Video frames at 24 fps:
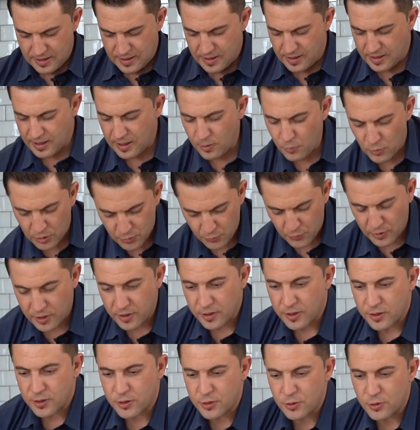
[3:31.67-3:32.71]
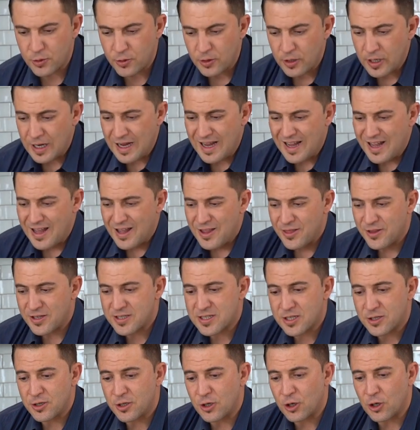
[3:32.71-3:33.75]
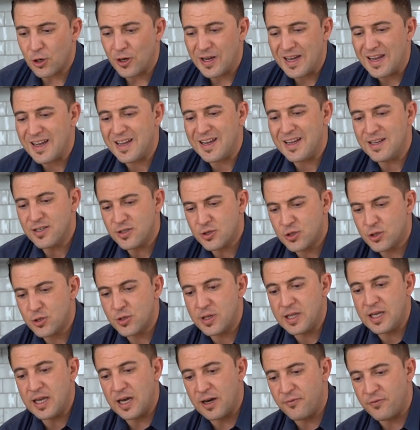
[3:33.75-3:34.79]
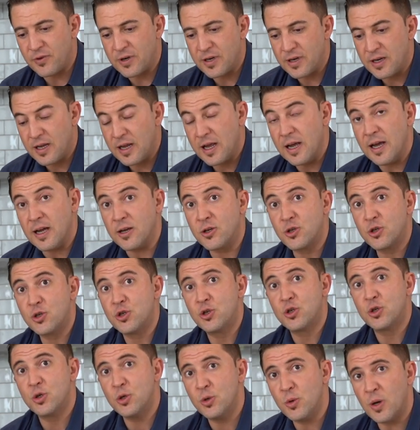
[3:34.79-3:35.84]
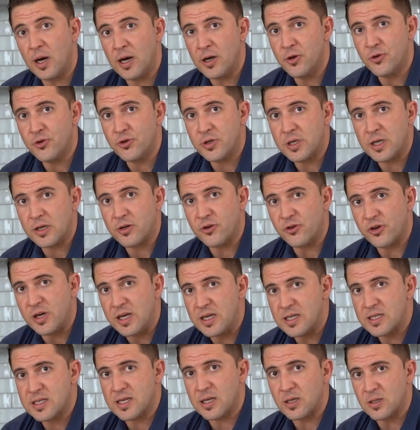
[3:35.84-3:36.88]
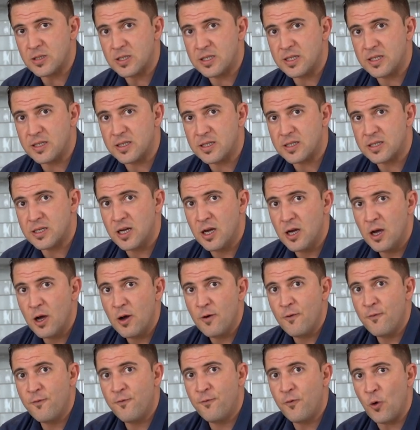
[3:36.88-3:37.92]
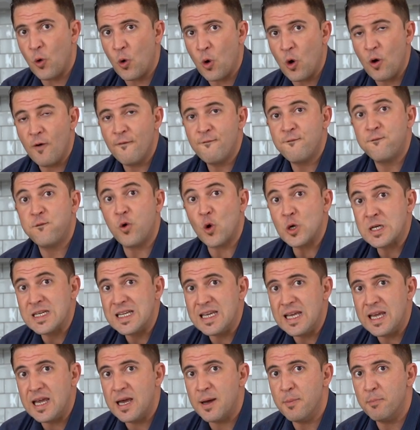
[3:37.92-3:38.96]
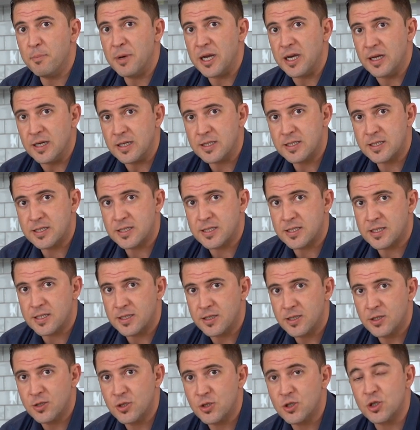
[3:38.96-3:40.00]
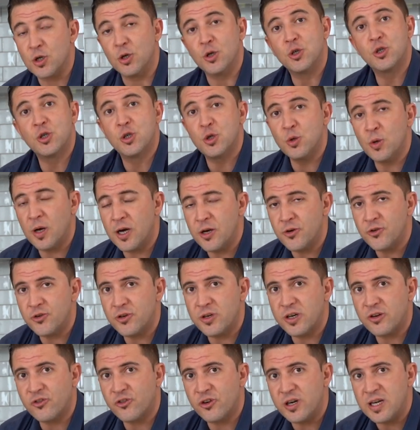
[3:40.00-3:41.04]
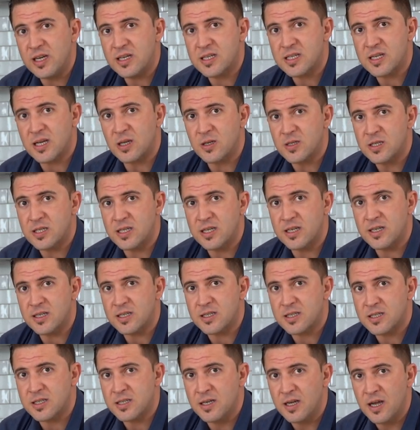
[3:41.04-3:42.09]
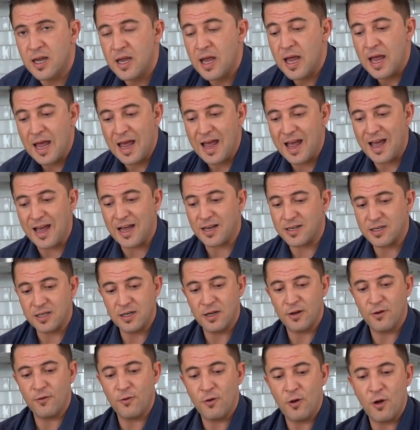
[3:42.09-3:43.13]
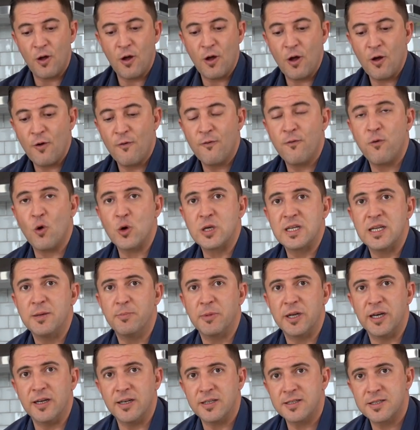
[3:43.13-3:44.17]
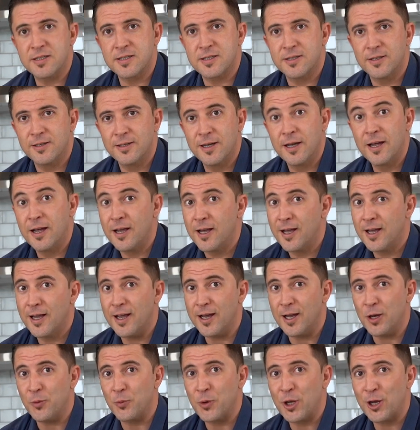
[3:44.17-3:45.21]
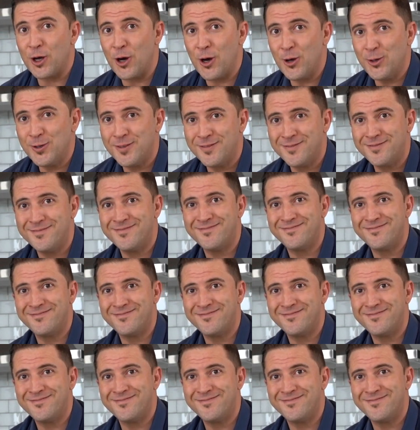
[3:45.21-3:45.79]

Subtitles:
Now what we're going to do, this is going to go into the oven at 200 degrees Celsius for 40 minutes. So 200 degrees Celsius at 40 minutes. In we go.